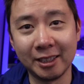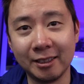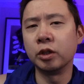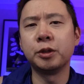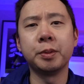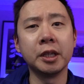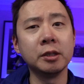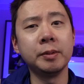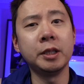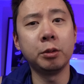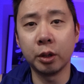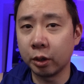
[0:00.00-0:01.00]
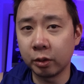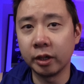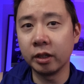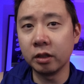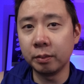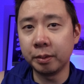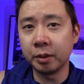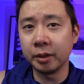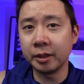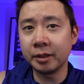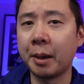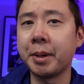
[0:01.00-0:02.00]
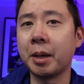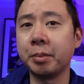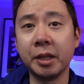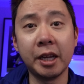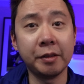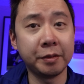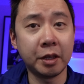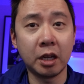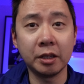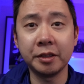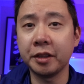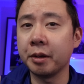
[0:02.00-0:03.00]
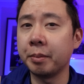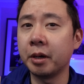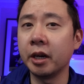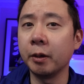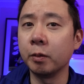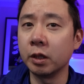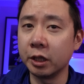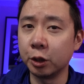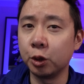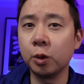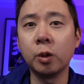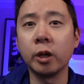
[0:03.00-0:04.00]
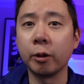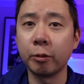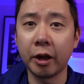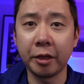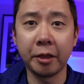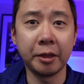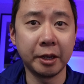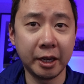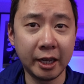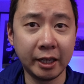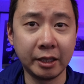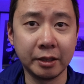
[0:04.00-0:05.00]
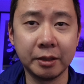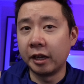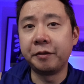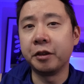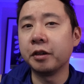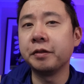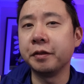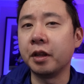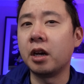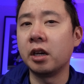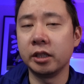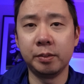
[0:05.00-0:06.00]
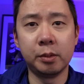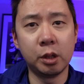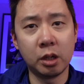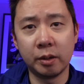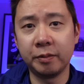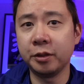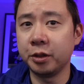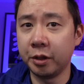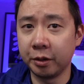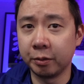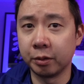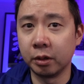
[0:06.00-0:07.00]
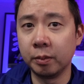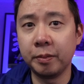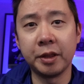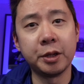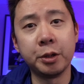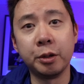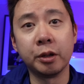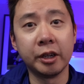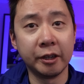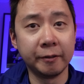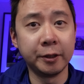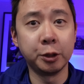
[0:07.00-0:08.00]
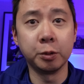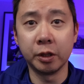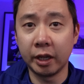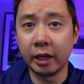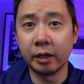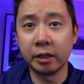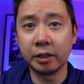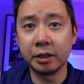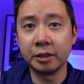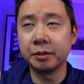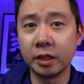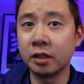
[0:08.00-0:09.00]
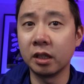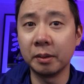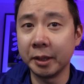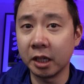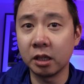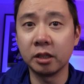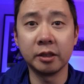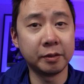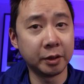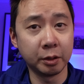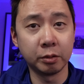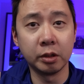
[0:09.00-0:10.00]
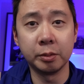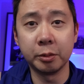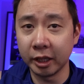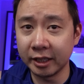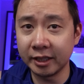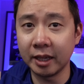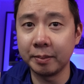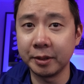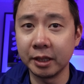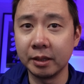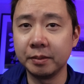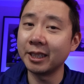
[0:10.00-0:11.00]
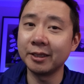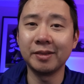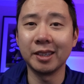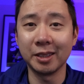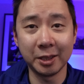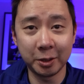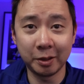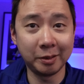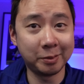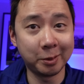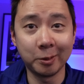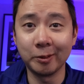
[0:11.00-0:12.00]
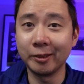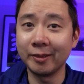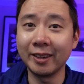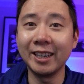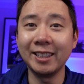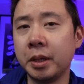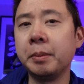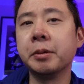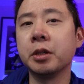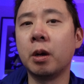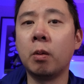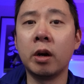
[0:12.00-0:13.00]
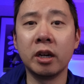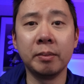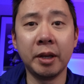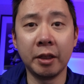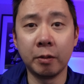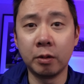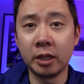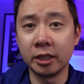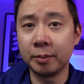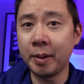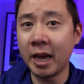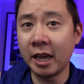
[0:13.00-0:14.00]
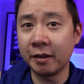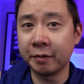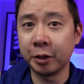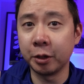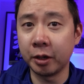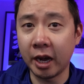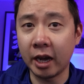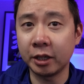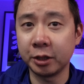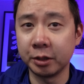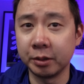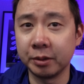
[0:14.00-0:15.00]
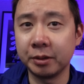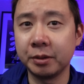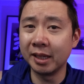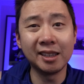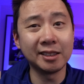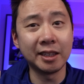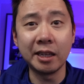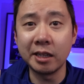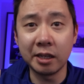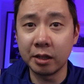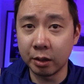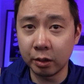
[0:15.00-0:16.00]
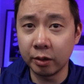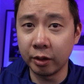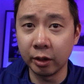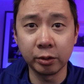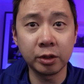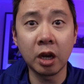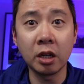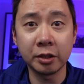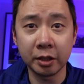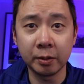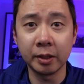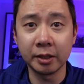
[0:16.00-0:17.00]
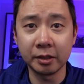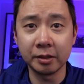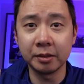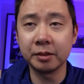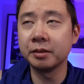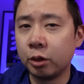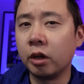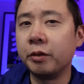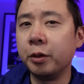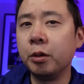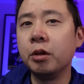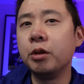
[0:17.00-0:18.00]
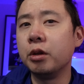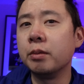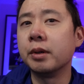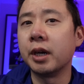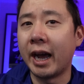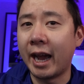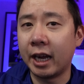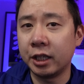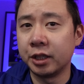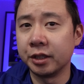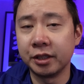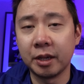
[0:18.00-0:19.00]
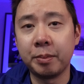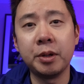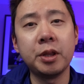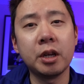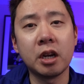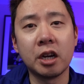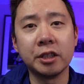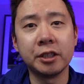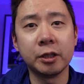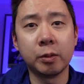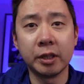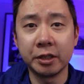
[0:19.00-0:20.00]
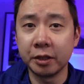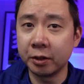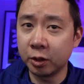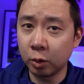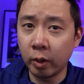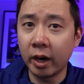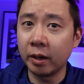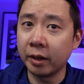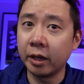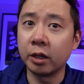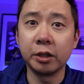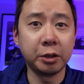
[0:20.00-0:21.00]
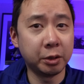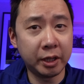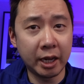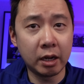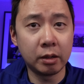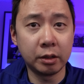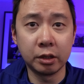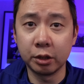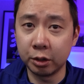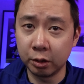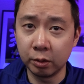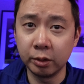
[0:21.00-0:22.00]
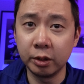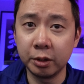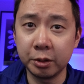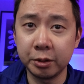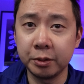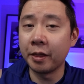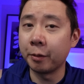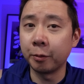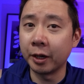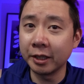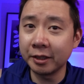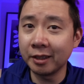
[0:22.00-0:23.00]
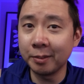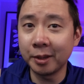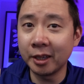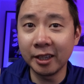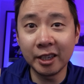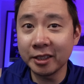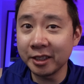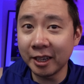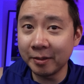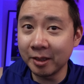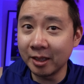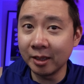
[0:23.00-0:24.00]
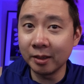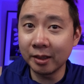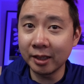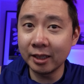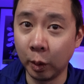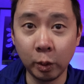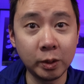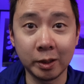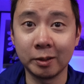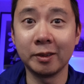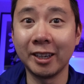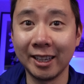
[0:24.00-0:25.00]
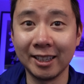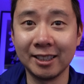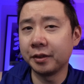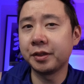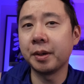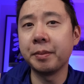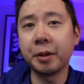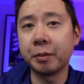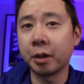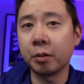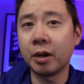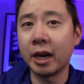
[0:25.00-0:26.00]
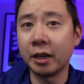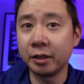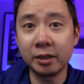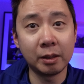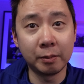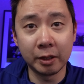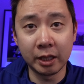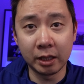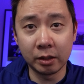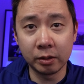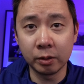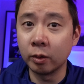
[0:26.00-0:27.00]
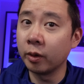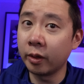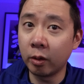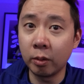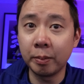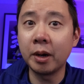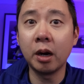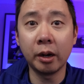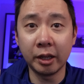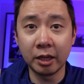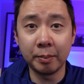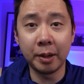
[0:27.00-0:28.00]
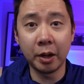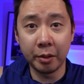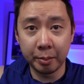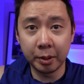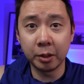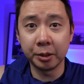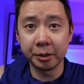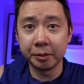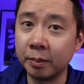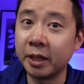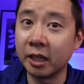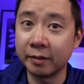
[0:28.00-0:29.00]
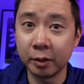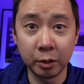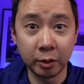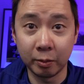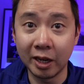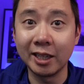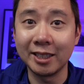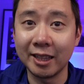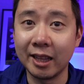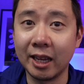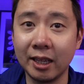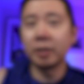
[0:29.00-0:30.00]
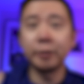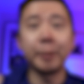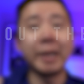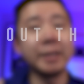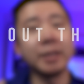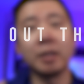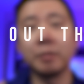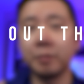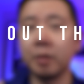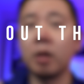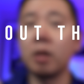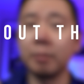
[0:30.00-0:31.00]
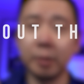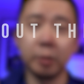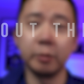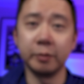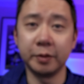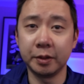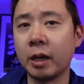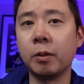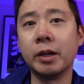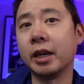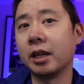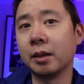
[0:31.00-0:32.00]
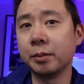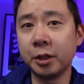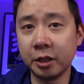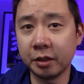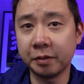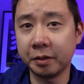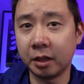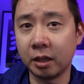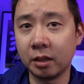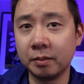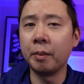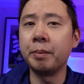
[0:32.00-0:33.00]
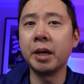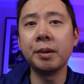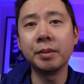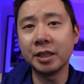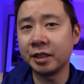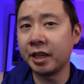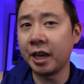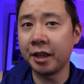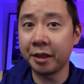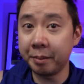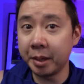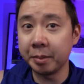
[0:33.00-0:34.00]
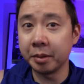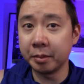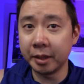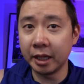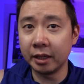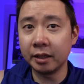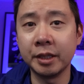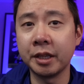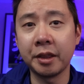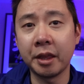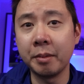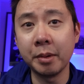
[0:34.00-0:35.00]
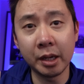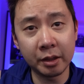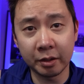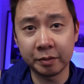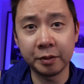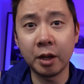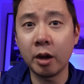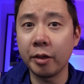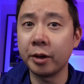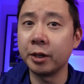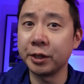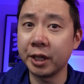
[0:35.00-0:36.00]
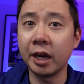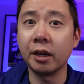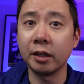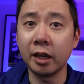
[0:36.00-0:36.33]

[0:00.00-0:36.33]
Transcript: Which brings me to a critical point about playing flaws that the party will enjoy rather than hate. If your flaw is more harmful to the group than to your individual character, it's going to be harder for the group to accept it. That's fairly straightforward, right? People don't want to be the ones paying for your actions, because they didn't earn those consequences. So if you can do more actions that put the consequences squarely on your character's shoulders, and the rest of the party doesn't have to deal with it, those are great. If something requires someone else, or the whole party to bear the burden, you better have earned the right to that. that. Space out flaw moves. Now when it comes to your flaw, a big mistake that people make is that they make their flaw their entire